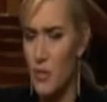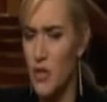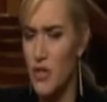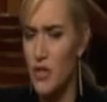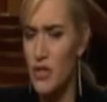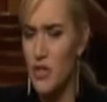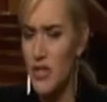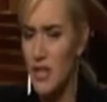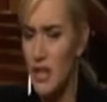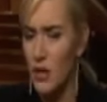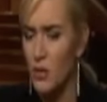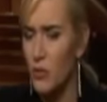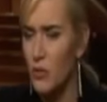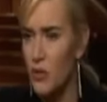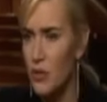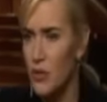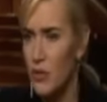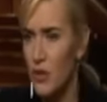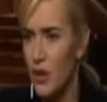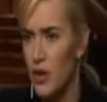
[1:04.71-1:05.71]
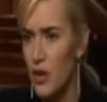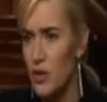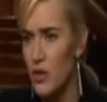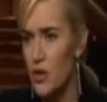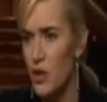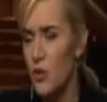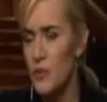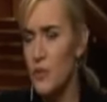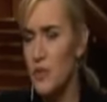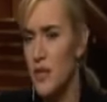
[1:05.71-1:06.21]
We could just get on with doing our
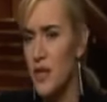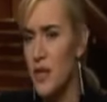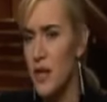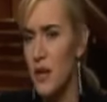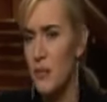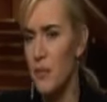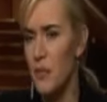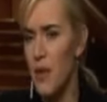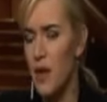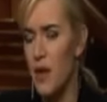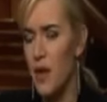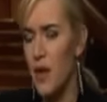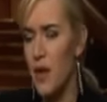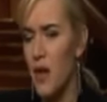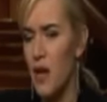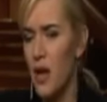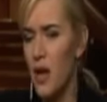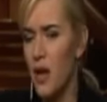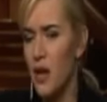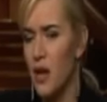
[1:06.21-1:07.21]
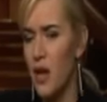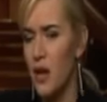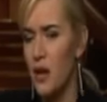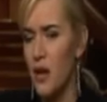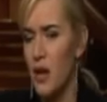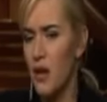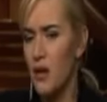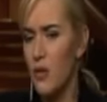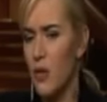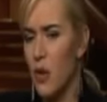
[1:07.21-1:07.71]
jobs, and
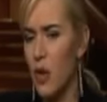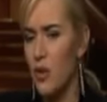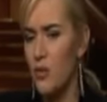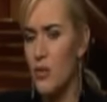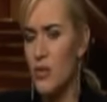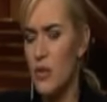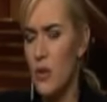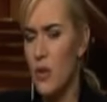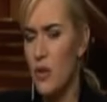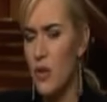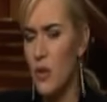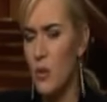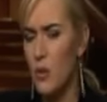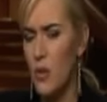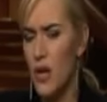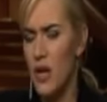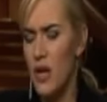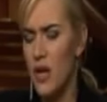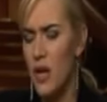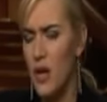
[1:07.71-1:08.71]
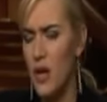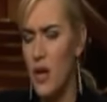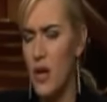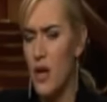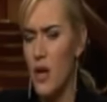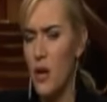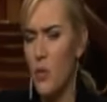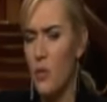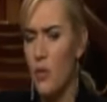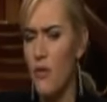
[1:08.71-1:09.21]
also I think we
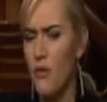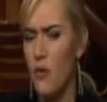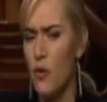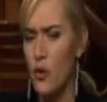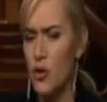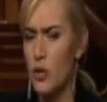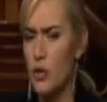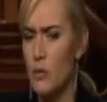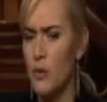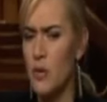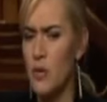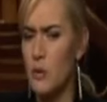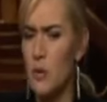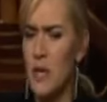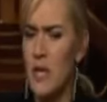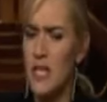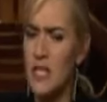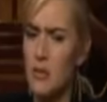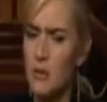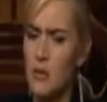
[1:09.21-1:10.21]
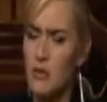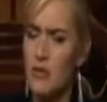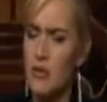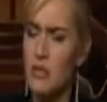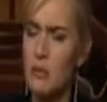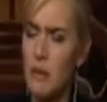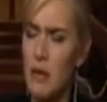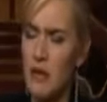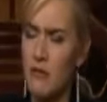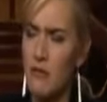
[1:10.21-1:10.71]
were fortunate because we had so much
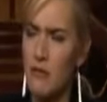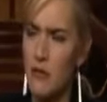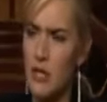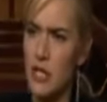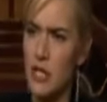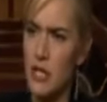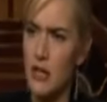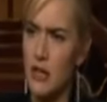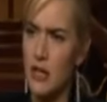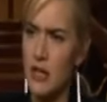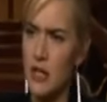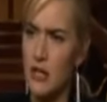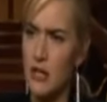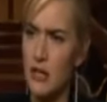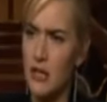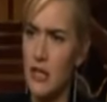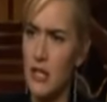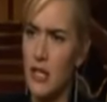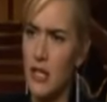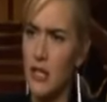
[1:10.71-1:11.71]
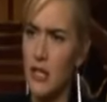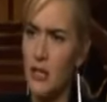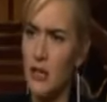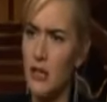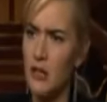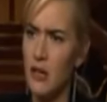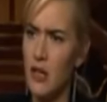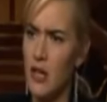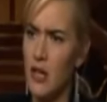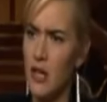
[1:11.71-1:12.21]
respect for each other, you
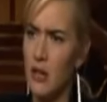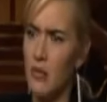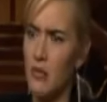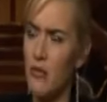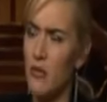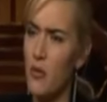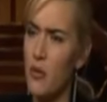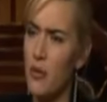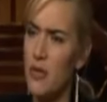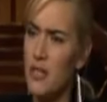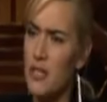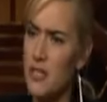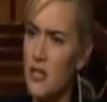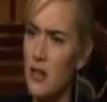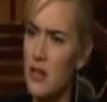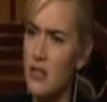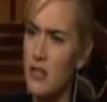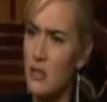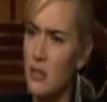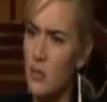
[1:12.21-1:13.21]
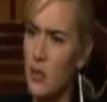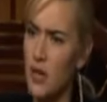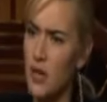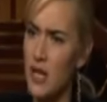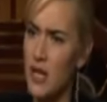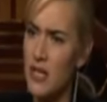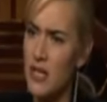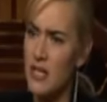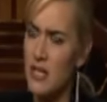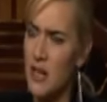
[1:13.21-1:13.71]
know, before we'd started
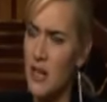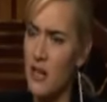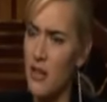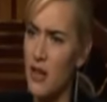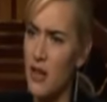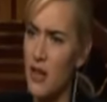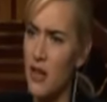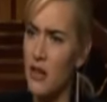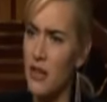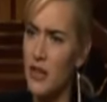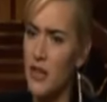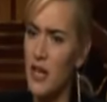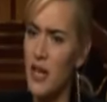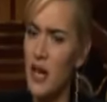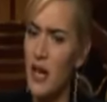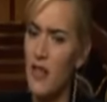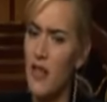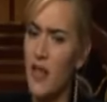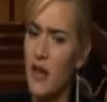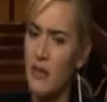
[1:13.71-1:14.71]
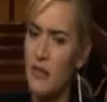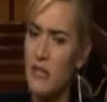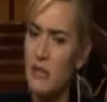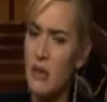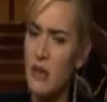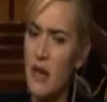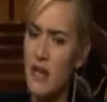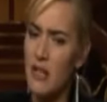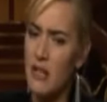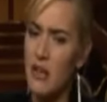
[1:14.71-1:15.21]
working together, and that
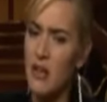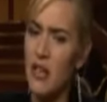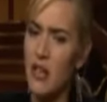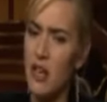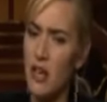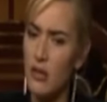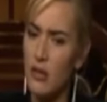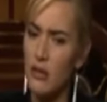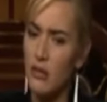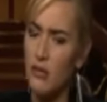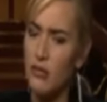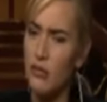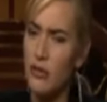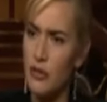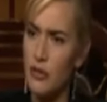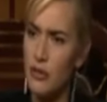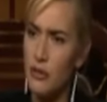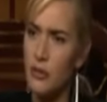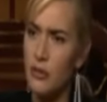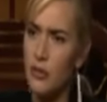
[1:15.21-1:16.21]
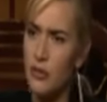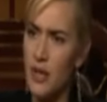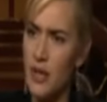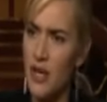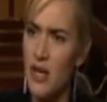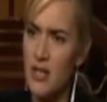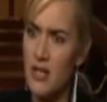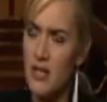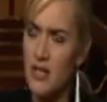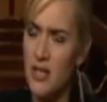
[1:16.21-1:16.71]
respect only kind of grew
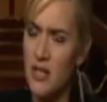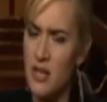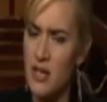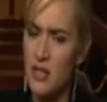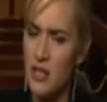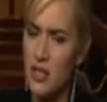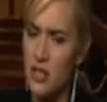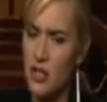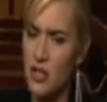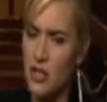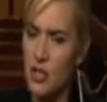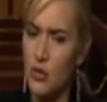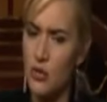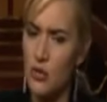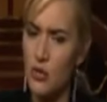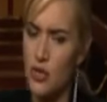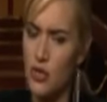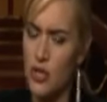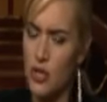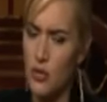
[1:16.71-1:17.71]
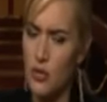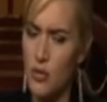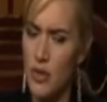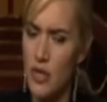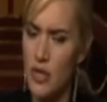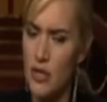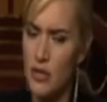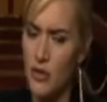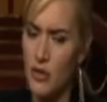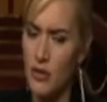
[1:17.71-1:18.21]
as the shoot
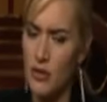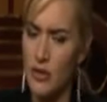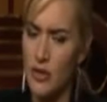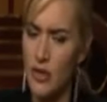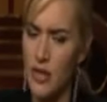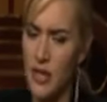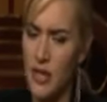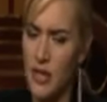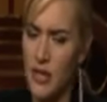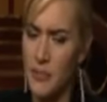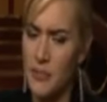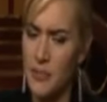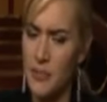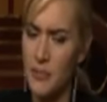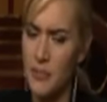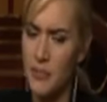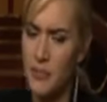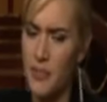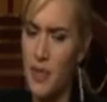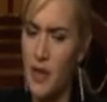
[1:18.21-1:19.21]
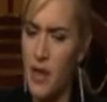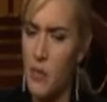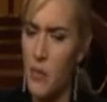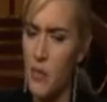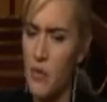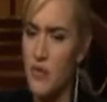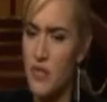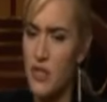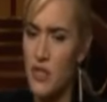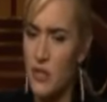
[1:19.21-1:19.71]
went on,
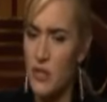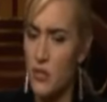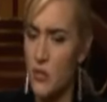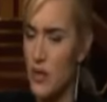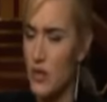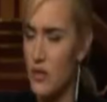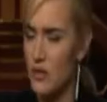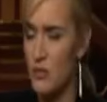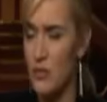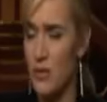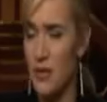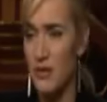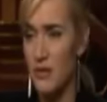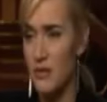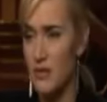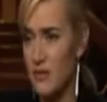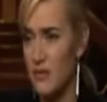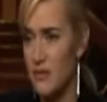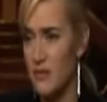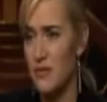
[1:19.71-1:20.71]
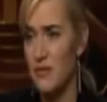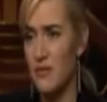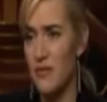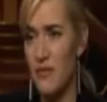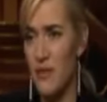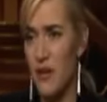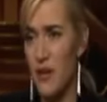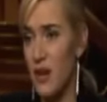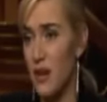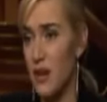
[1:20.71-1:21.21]
and we've just always remained
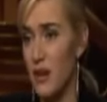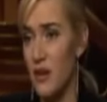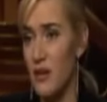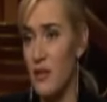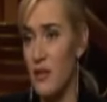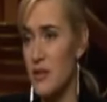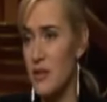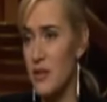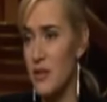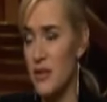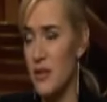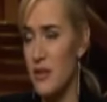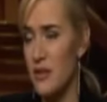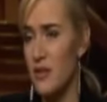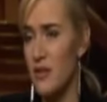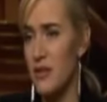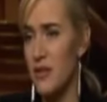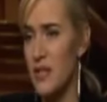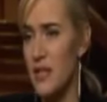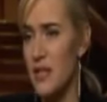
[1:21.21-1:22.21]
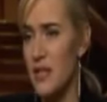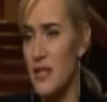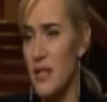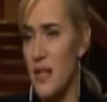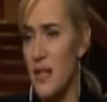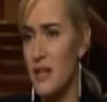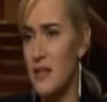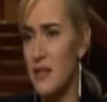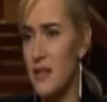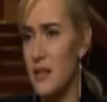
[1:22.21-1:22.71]
very close, you know, ever since
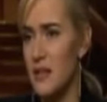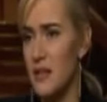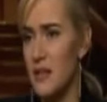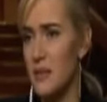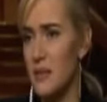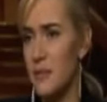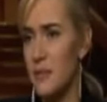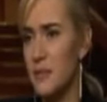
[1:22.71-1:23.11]
then.